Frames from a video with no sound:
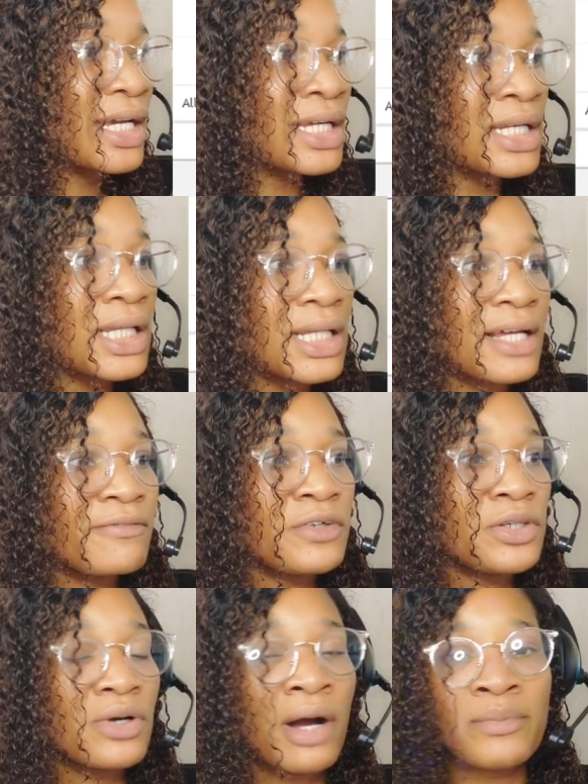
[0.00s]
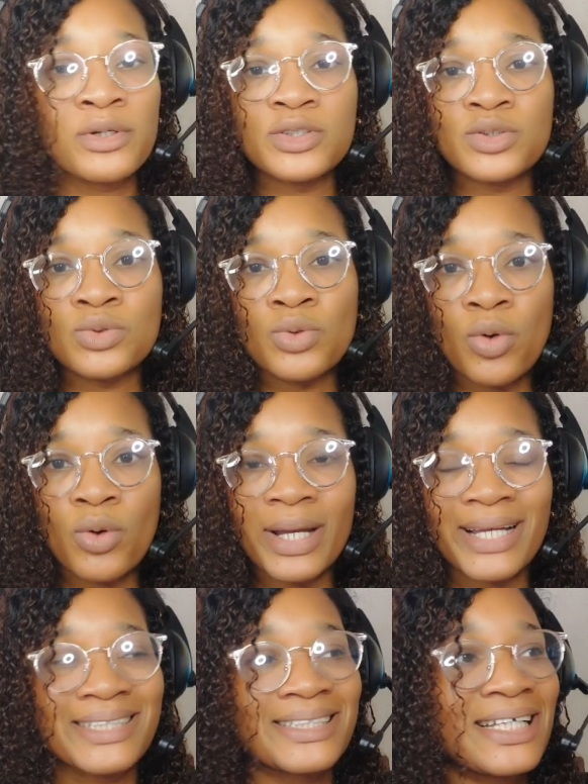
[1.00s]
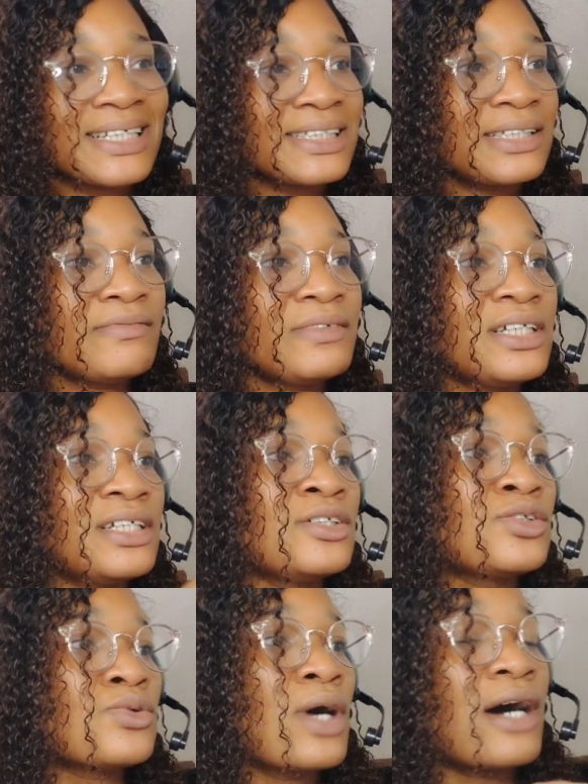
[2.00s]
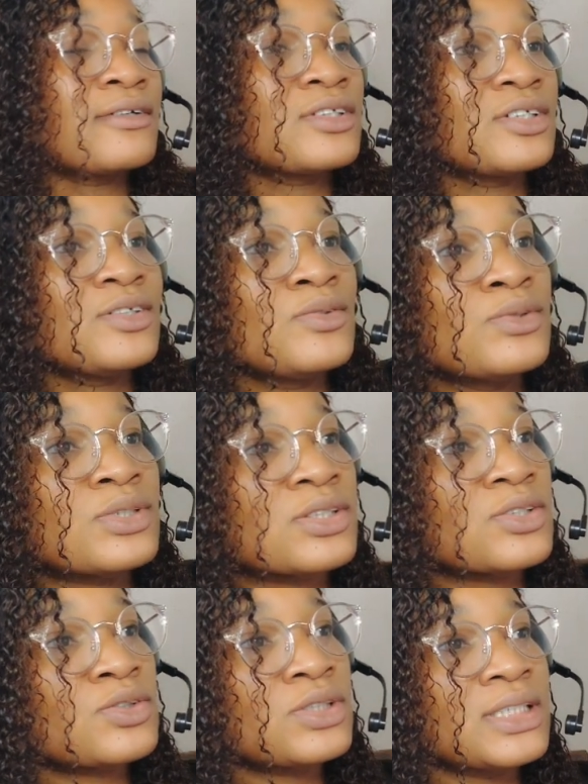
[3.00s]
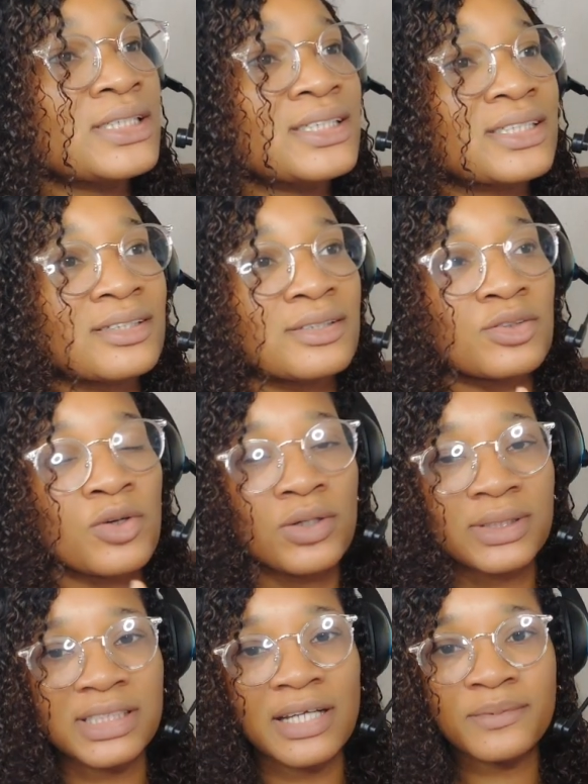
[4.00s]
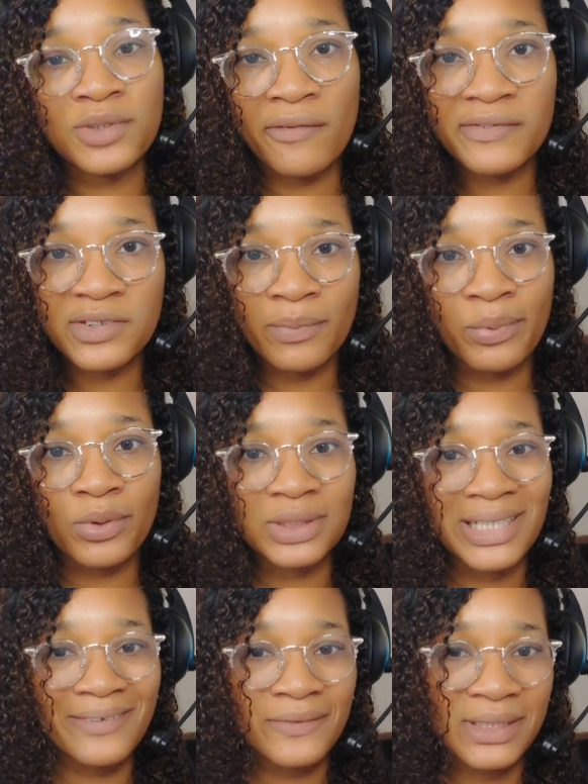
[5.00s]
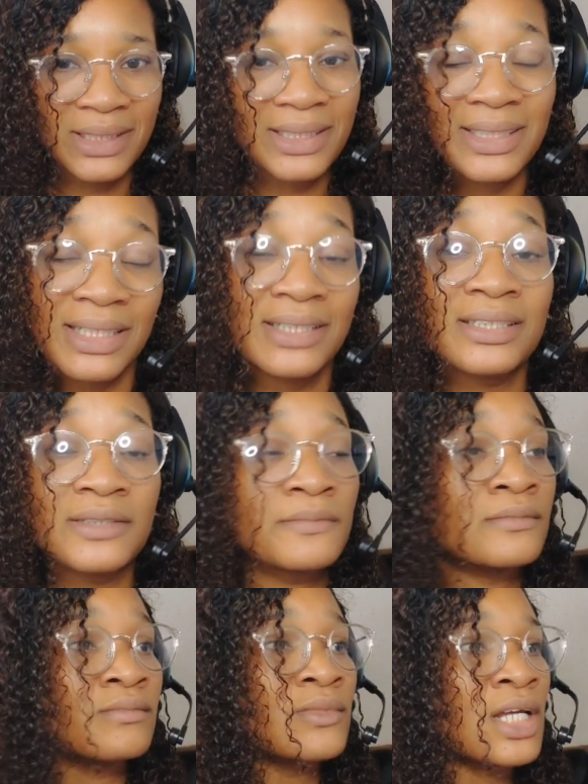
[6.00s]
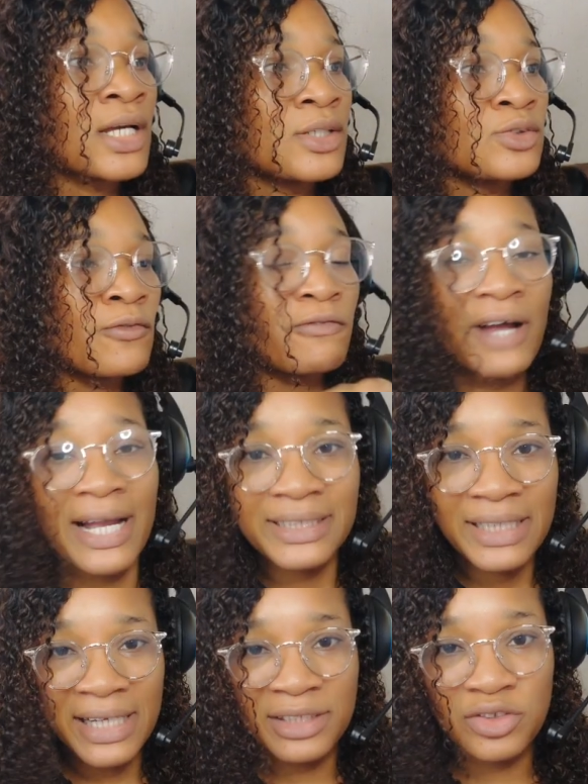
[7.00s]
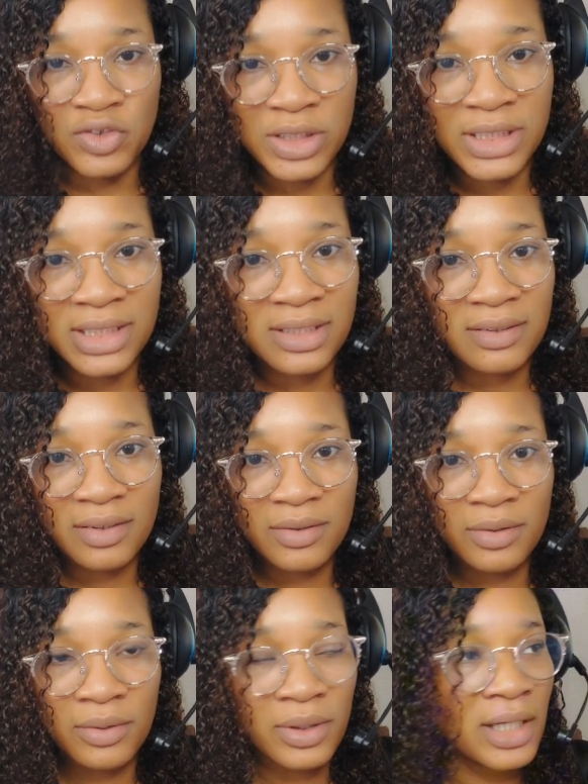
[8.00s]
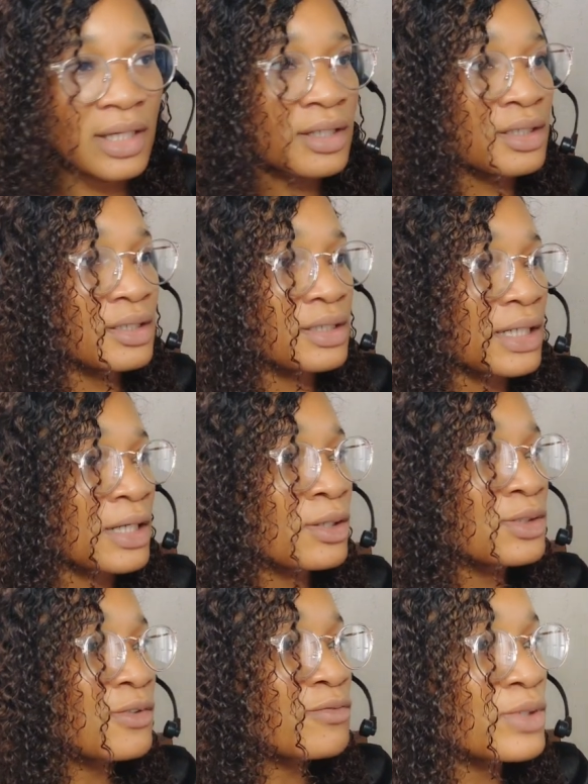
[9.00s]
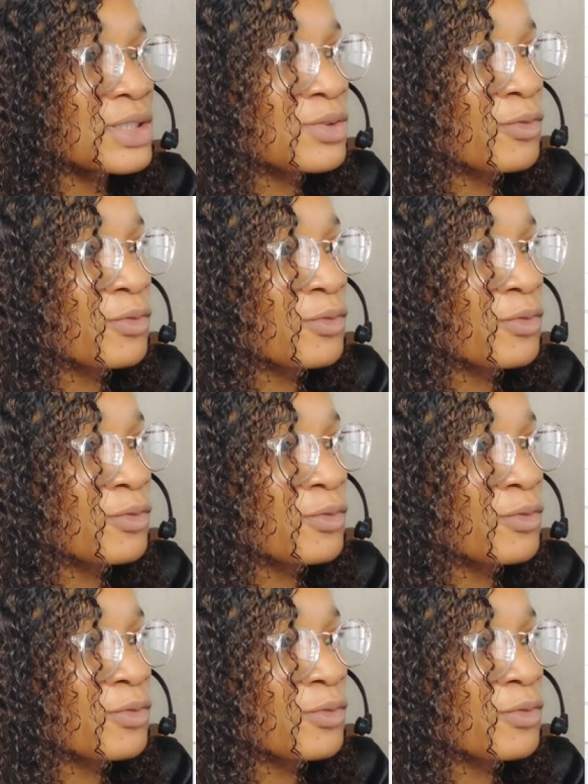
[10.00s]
In another video, I'm going to go extensively into how to use this concept of support and resistance to find entries. Okay, there are a lot of ways